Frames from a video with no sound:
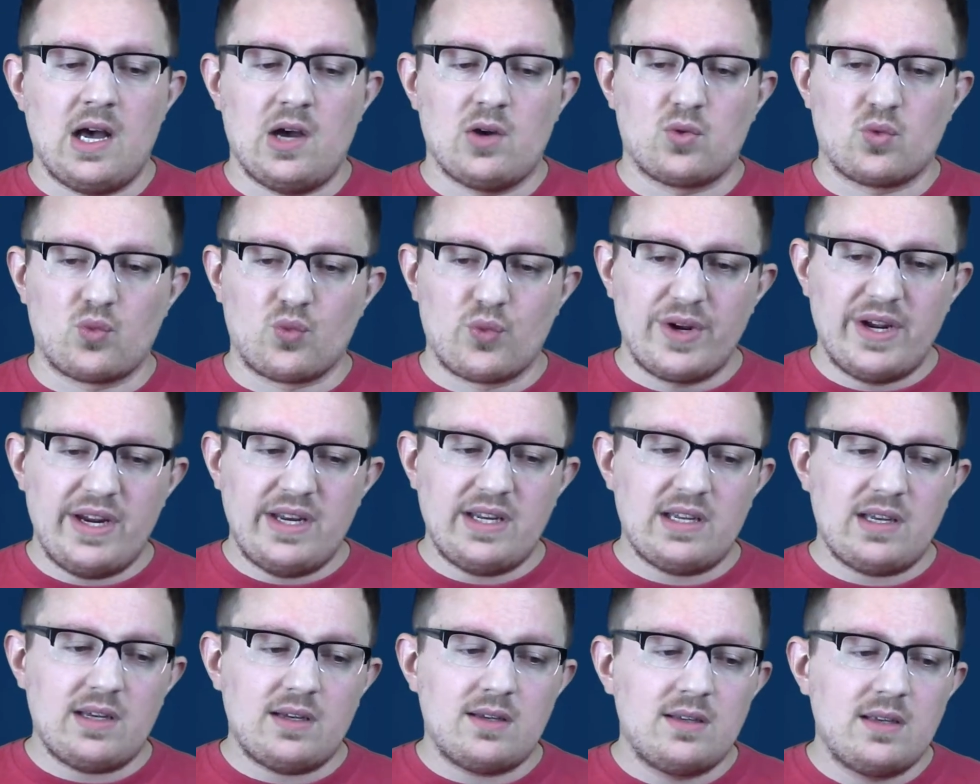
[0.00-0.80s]

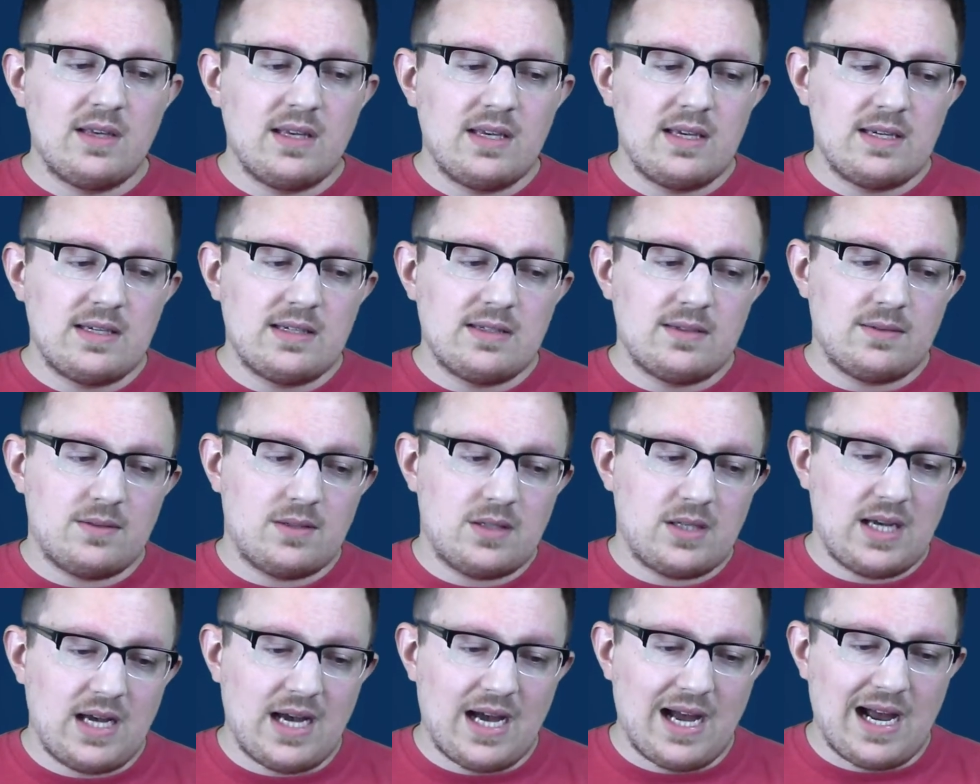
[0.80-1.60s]
Rita,
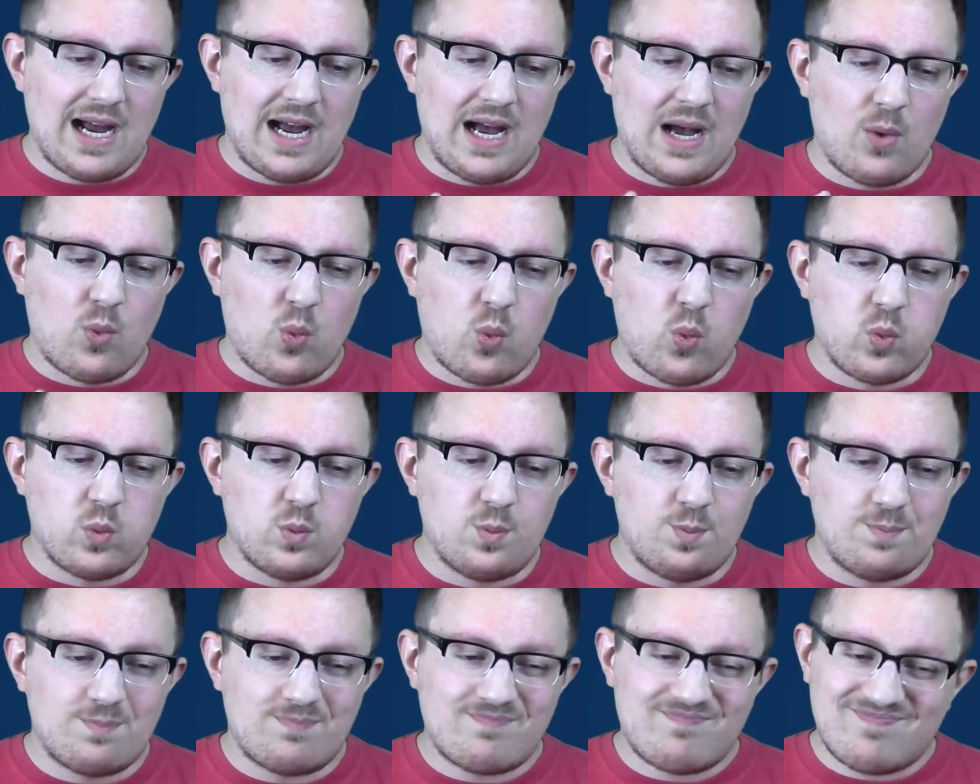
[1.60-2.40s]
I'm
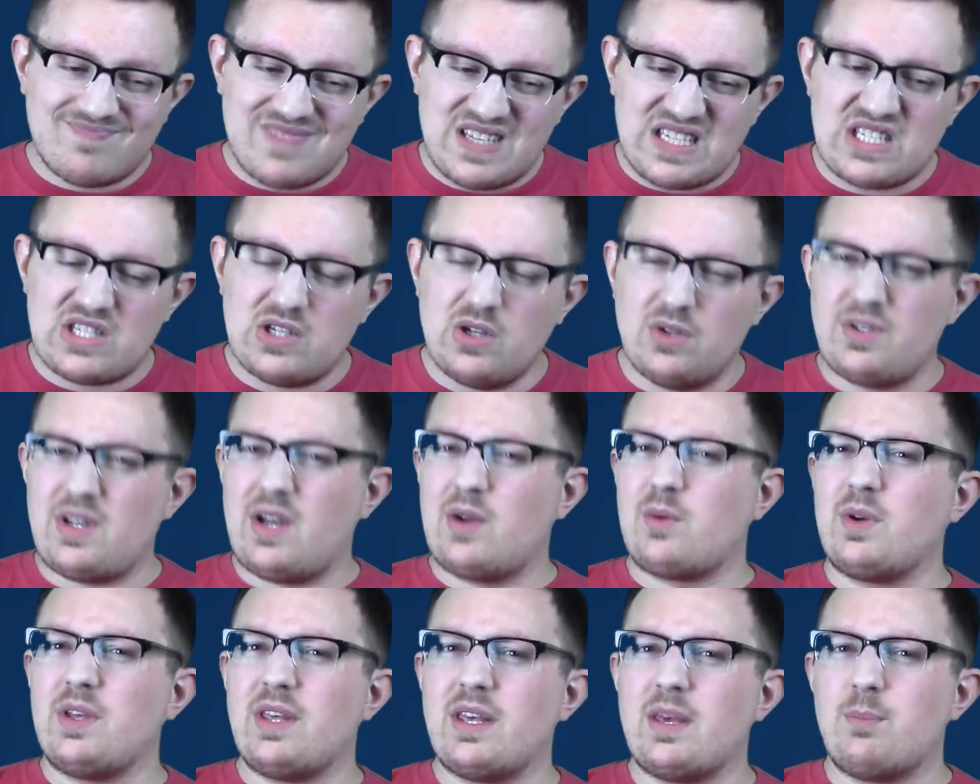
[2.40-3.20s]
still
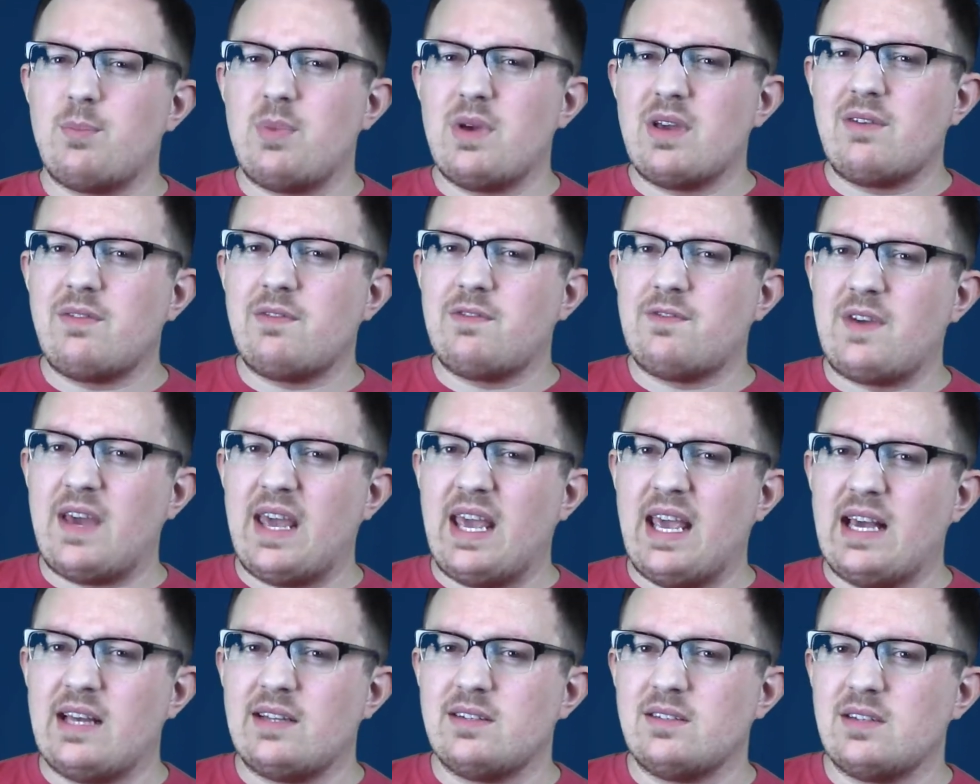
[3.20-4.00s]
not really a big
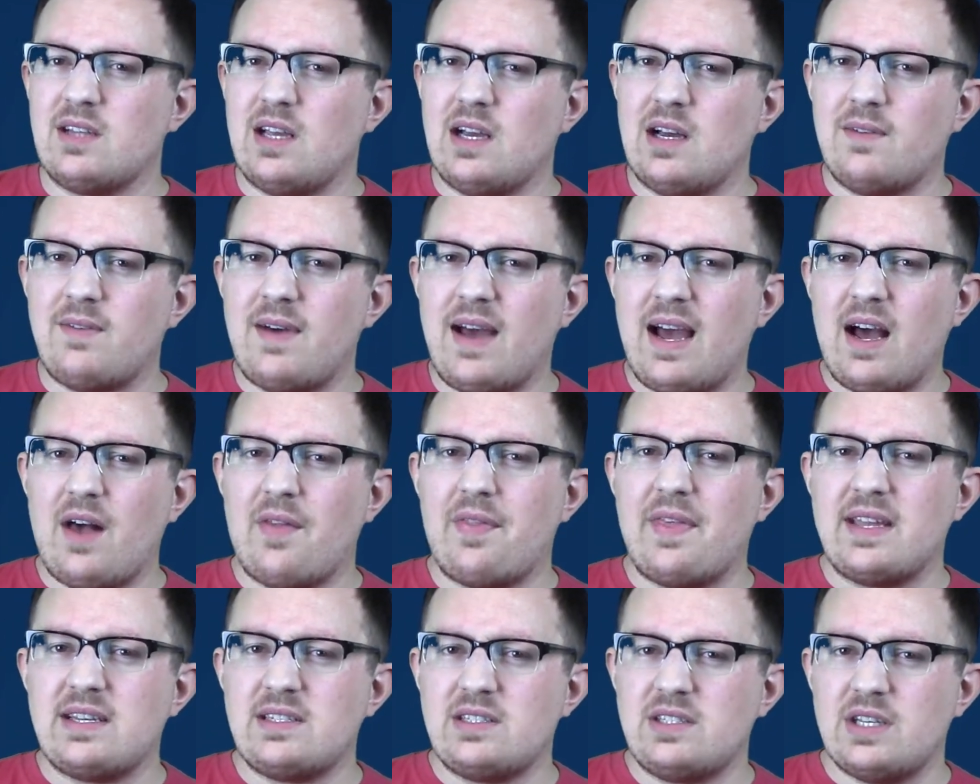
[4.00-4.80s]
fan of how
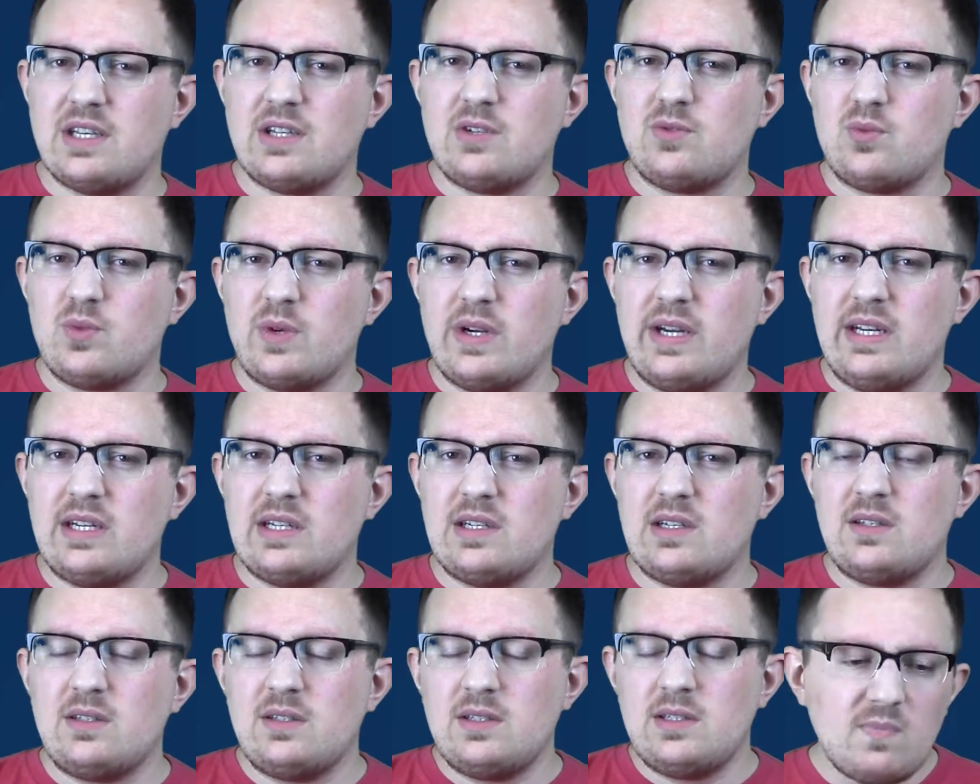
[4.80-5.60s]
they did
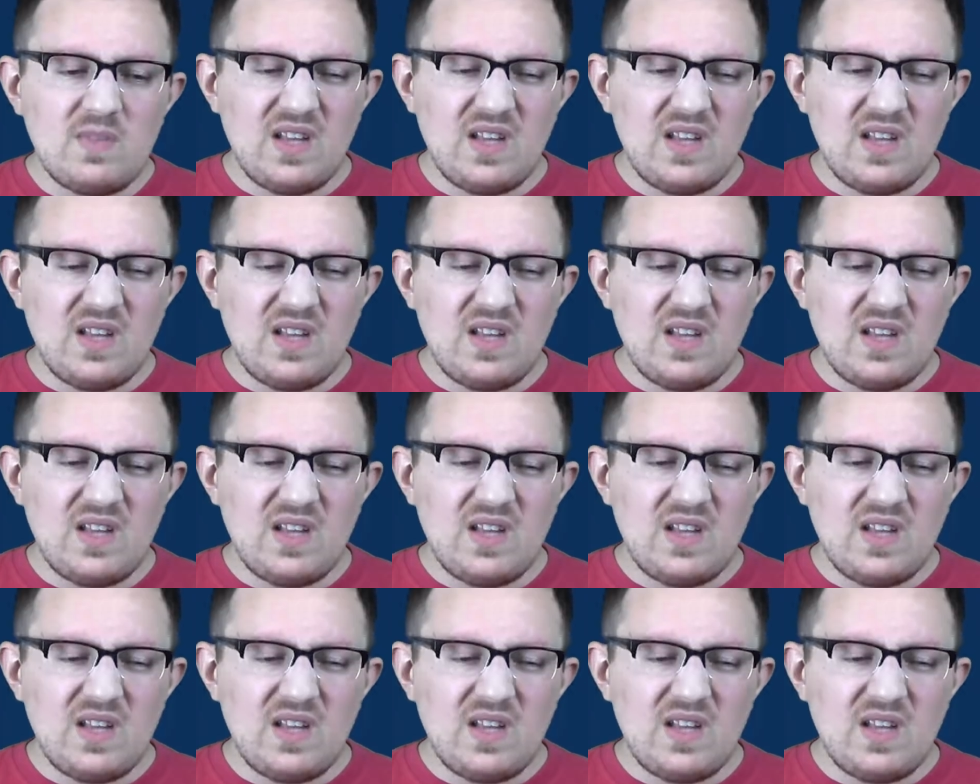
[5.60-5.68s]
Rita.